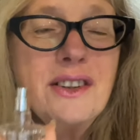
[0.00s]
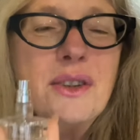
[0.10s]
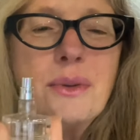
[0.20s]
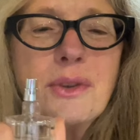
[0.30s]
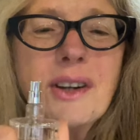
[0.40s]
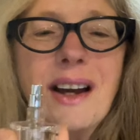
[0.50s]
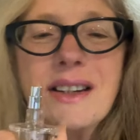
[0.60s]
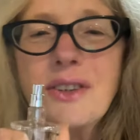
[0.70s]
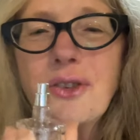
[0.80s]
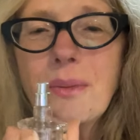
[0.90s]
little
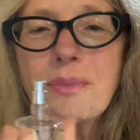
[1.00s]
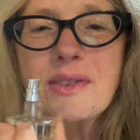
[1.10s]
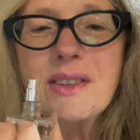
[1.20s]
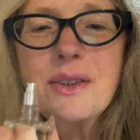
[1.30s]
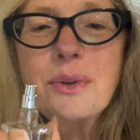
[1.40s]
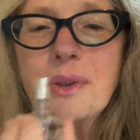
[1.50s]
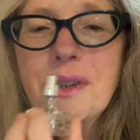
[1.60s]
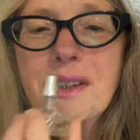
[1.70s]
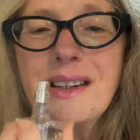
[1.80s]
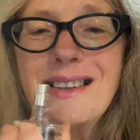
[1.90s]
tiny drops that you
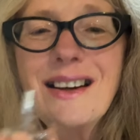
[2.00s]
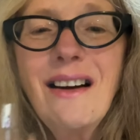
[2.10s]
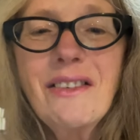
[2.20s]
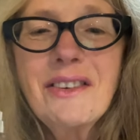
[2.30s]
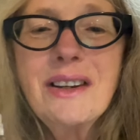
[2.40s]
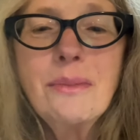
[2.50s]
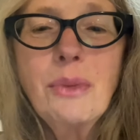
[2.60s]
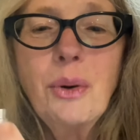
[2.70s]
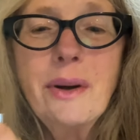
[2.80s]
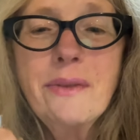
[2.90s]
couldn't get out
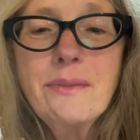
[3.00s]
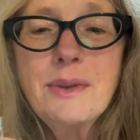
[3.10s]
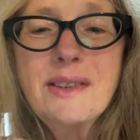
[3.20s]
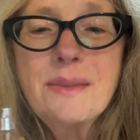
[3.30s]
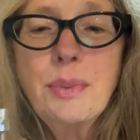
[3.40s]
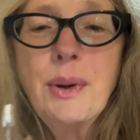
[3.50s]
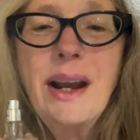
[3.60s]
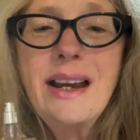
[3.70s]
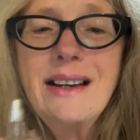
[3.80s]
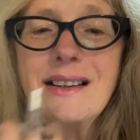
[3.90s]
anymore with
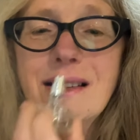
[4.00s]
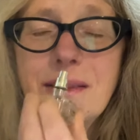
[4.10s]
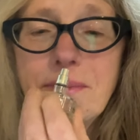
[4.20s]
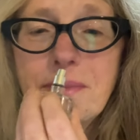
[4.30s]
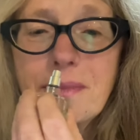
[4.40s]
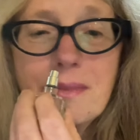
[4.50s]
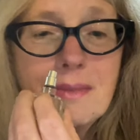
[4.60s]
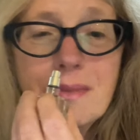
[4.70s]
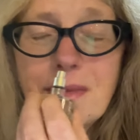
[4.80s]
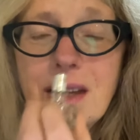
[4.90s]
spraying it.
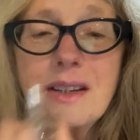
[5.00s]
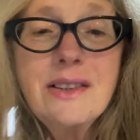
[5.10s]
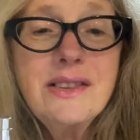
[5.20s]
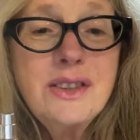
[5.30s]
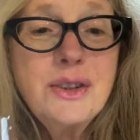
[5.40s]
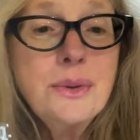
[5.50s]
You can still